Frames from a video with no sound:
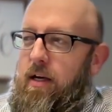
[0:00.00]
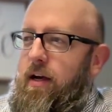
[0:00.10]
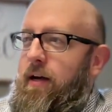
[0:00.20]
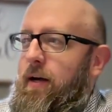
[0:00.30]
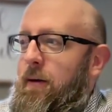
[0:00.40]

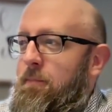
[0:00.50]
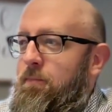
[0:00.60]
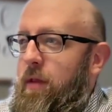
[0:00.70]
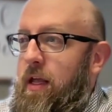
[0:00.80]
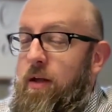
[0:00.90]

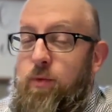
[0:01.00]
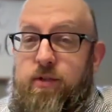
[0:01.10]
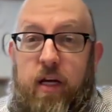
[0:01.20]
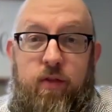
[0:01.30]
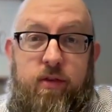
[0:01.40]
Um, and we'll
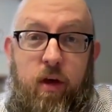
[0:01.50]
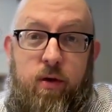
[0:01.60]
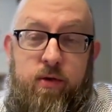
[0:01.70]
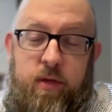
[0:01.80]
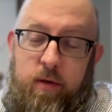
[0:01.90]
see how this
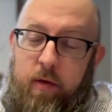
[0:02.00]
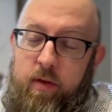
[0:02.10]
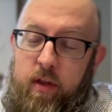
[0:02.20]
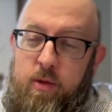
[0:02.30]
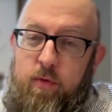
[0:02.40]
goes. I
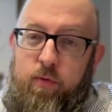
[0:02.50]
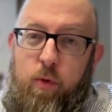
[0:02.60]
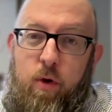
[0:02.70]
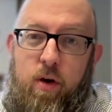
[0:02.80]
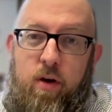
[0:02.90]
haven't done this
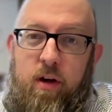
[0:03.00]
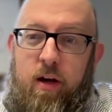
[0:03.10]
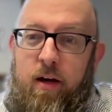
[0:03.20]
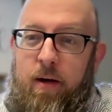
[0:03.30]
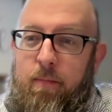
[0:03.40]
before.
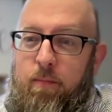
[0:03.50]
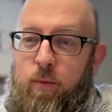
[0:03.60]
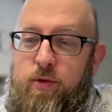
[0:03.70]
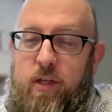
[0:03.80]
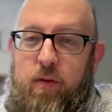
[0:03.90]
Um,
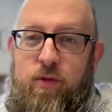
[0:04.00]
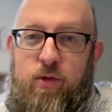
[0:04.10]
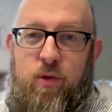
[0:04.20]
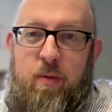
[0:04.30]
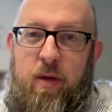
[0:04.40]
we'll see if the
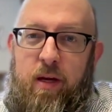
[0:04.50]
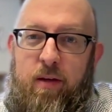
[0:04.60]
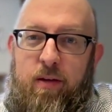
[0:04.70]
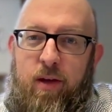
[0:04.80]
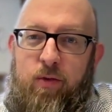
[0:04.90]

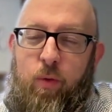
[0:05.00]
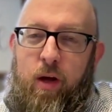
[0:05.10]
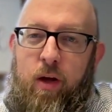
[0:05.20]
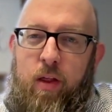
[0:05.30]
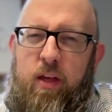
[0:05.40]
streaming does
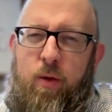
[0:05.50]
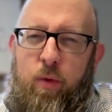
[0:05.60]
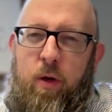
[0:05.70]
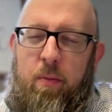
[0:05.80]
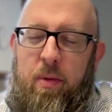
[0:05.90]
well. I think it
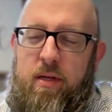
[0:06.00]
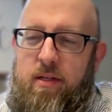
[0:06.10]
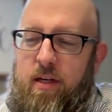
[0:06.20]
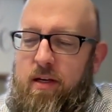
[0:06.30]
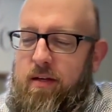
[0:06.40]
will, but
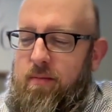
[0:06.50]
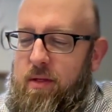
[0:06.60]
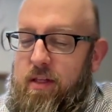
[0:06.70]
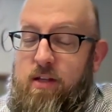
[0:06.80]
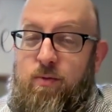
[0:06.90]
uh,
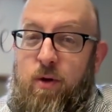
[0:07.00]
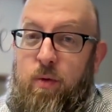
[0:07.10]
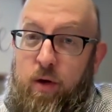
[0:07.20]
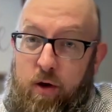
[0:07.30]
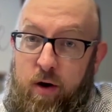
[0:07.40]
but that's where
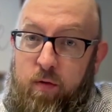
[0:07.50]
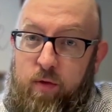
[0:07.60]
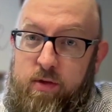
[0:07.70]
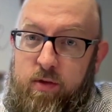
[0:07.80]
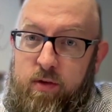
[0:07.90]
we are. If
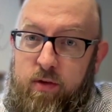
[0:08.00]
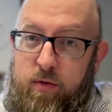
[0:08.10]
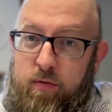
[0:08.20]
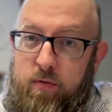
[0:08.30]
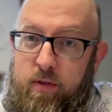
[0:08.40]
this looks a
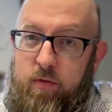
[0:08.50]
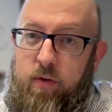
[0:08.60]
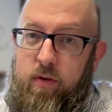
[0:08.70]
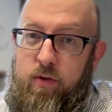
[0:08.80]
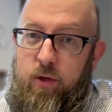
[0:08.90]
little
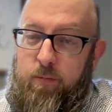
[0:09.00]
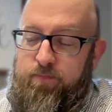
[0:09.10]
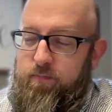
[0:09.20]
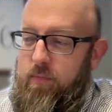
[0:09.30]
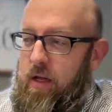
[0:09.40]
different to you.
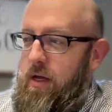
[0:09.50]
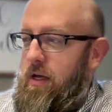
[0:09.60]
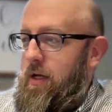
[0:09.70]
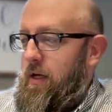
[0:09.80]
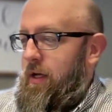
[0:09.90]

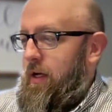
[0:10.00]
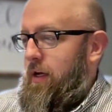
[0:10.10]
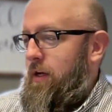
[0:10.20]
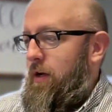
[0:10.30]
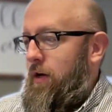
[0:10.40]

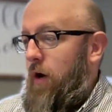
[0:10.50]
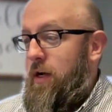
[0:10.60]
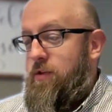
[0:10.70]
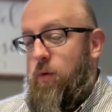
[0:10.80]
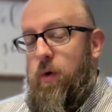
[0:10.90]
All
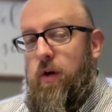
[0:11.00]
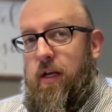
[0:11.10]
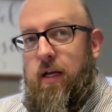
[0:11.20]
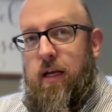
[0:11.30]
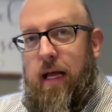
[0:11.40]
right, so we're
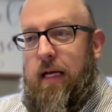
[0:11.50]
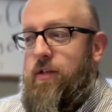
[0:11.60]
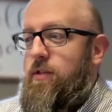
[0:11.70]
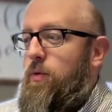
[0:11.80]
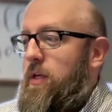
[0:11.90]
in
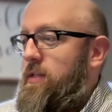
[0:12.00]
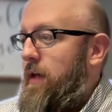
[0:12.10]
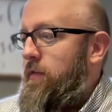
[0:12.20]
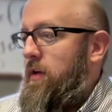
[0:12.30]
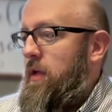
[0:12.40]
Acts
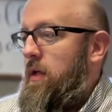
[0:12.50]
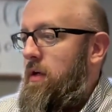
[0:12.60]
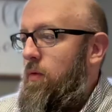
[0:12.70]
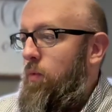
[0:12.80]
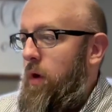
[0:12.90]
27,
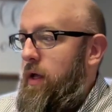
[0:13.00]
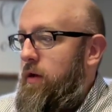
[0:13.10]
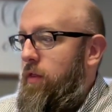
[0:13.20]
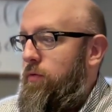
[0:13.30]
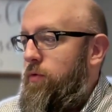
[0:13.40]

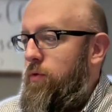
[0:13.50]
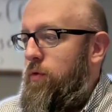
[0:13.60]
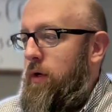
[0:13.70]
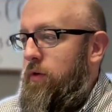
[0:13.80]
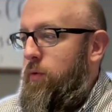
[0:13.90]
1
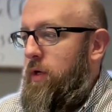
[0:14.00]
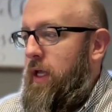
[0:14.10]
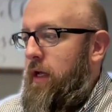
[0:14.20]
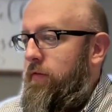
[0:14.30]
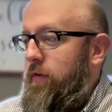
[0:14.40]
through
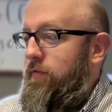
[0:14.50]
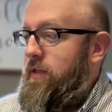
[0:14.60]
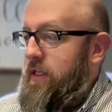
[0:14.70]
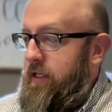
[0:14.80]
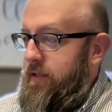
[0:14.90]
28,
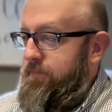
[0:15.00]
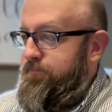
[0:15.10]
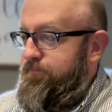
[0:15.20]
15.